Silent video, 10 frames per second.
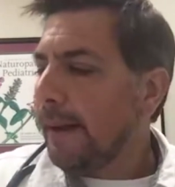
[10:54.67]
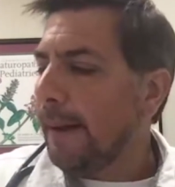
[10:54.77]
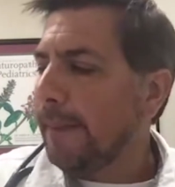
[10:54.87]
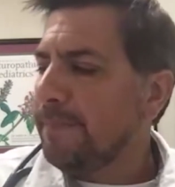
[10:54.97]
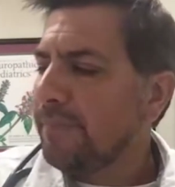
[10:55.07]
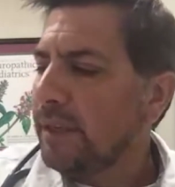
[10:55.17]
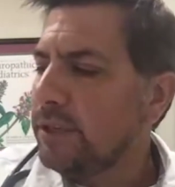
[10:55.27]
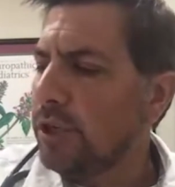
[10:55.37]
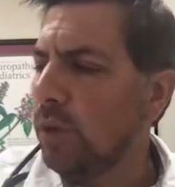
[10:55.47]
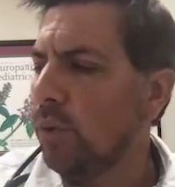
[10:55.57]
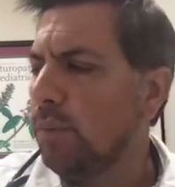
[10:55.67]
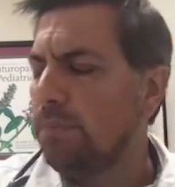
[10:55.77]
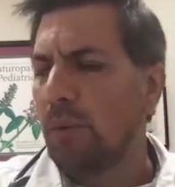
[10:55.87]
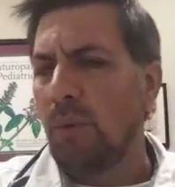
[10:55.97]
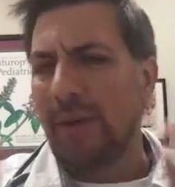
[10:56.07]
But
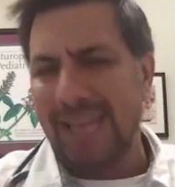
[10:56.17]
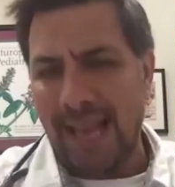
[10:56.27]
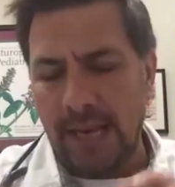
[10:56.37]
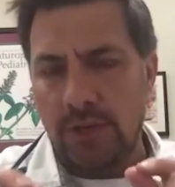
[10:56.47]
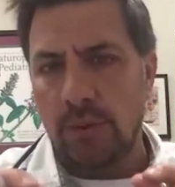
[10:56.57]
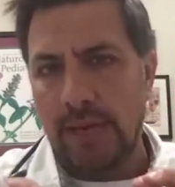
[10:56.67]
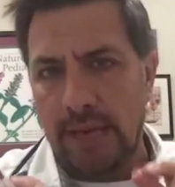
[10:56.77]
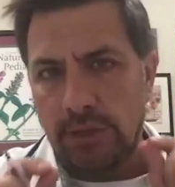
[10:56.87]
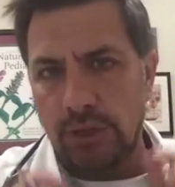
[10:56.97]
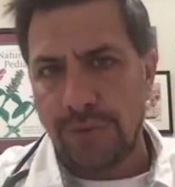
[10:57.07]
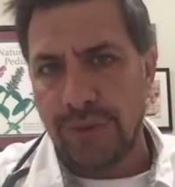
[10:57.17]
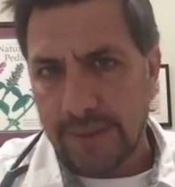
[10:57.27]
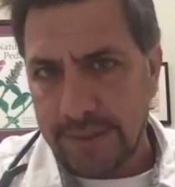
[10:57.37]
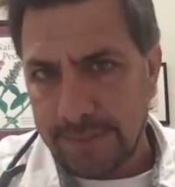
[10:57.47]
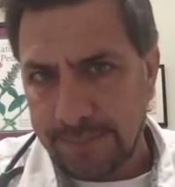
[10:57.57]
what we can do again is two
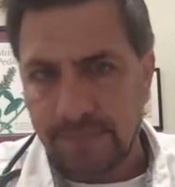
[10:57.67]
things.